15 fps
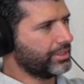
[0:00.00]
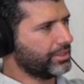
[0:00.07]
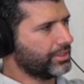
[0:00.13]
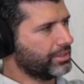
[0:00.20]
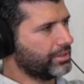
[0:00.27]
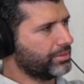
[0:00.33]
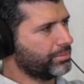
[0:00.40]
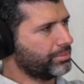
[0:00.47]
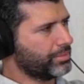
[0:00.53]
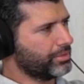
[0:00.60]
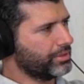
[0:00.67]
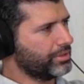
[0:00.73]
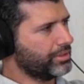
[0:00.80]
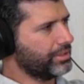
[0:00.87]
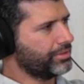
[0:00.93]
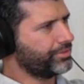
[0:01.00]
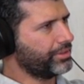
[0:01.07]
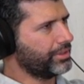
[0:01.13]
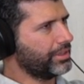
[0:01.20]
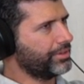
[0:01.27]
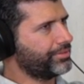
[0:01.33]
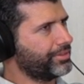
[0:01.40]
it, but if
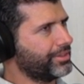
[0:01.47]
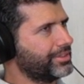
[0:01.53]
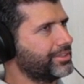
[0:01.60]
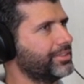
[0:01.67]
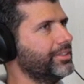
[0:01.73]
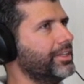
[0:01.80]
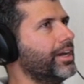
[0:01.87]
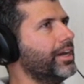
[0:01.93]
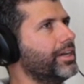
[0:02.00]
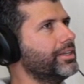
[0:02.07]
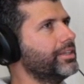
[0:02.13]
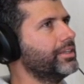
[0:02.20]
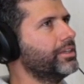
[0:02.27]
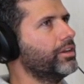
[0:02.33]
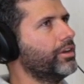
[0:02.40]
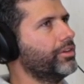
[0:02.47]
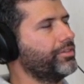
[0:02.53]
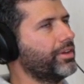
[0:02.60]
it's not of